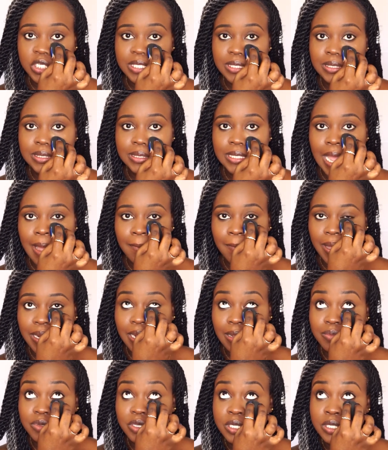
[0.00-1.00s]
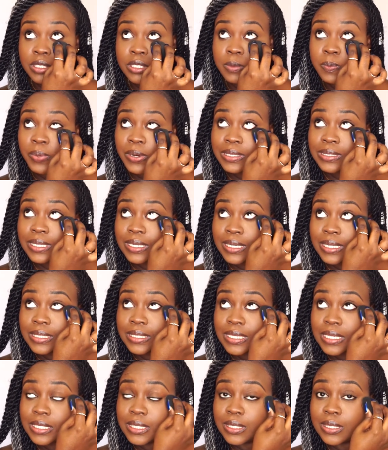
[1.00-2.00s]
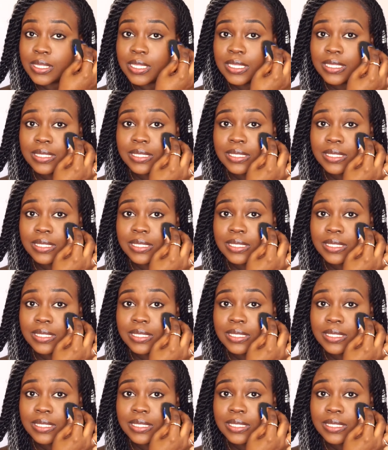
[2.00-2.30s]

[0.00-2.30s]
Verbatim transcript: is damp and I'm just pressing it into the